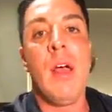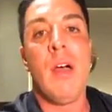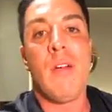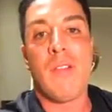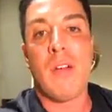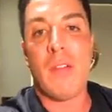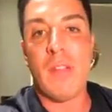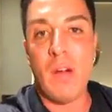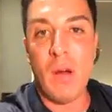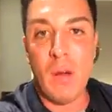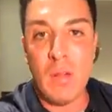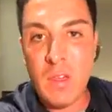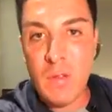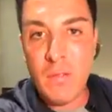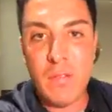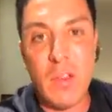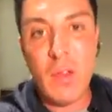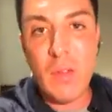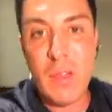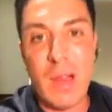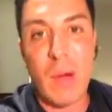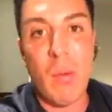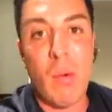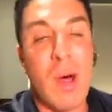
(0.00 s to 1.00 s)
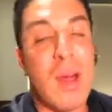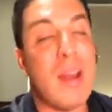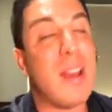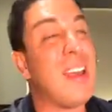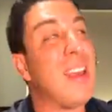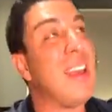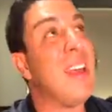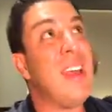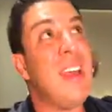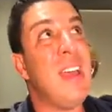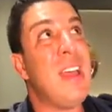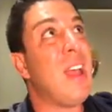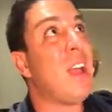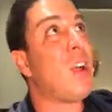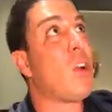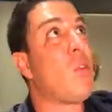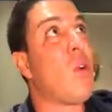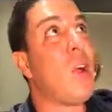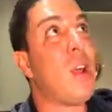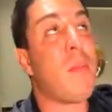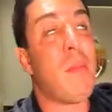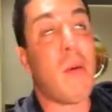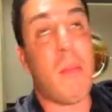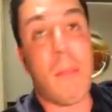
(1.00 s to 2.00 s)
For those of you that want
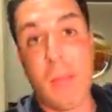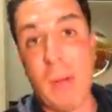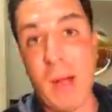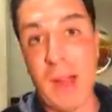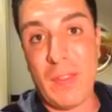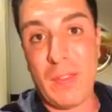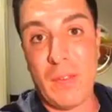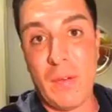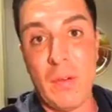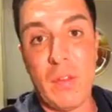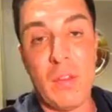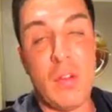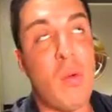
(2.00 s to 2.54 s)
incredible breakthroughs,